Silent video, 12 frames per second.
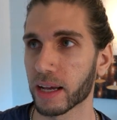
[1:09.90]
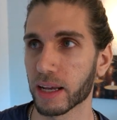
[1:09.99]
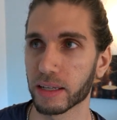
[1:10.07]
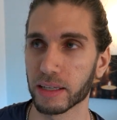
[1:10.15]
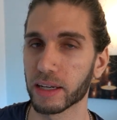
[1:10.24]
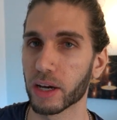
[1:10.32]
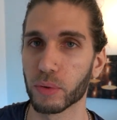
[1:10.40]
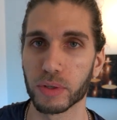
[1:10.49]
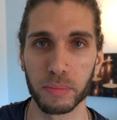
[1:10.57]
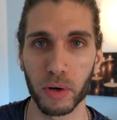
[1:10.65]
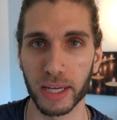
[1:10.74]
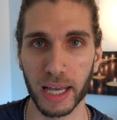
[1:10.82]
uh, you know,
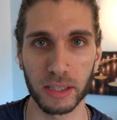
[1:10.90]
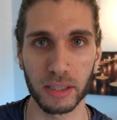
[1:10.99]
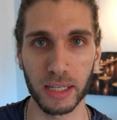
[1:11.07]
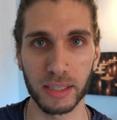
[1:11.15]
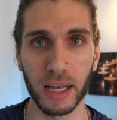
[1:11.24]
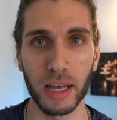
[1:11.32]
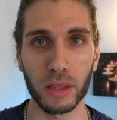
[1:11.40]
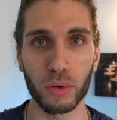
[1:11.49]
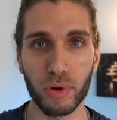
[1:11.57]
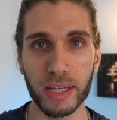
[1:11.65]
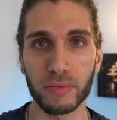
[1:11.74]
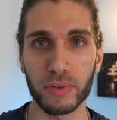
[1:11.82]
demonic entities. The
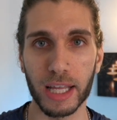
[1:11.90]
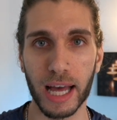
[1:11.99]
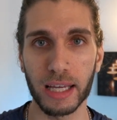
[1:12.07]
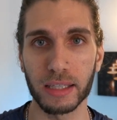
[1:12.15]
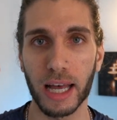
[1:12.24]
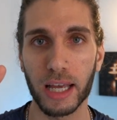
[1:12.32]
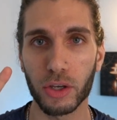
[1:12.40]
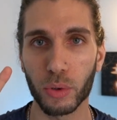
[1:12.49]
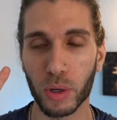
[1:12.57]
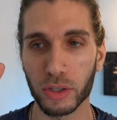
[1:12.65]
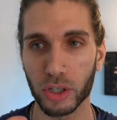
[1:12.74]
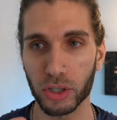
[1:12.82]
reason for that is that
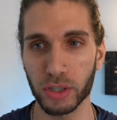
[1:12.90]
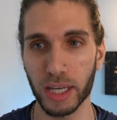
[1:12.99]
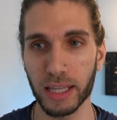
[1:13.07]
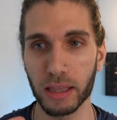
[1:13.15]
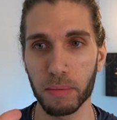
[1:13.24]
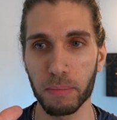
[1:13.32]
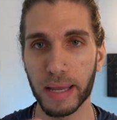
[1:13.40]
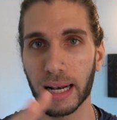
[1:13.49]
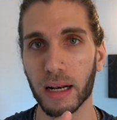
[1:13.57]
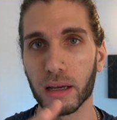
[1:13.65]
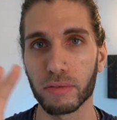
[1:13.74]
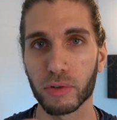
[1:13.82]
you are just in the
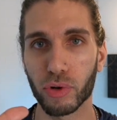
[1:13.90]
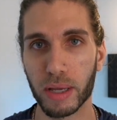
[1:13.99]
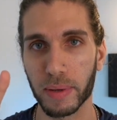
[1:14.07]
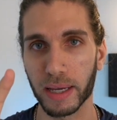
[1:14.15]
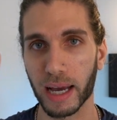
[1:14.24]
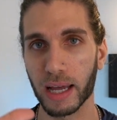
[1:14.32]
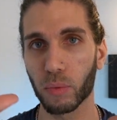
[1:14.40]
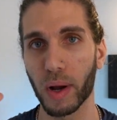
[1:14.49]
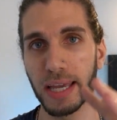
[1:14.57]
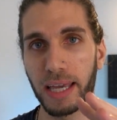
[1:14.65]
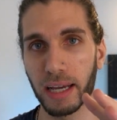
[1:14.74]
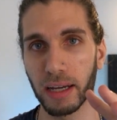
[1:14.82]
middle of dreaming and
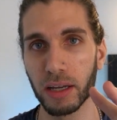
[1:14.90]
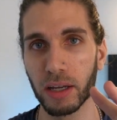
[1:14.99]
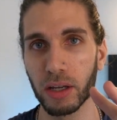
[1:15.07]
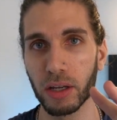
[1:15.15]
waking.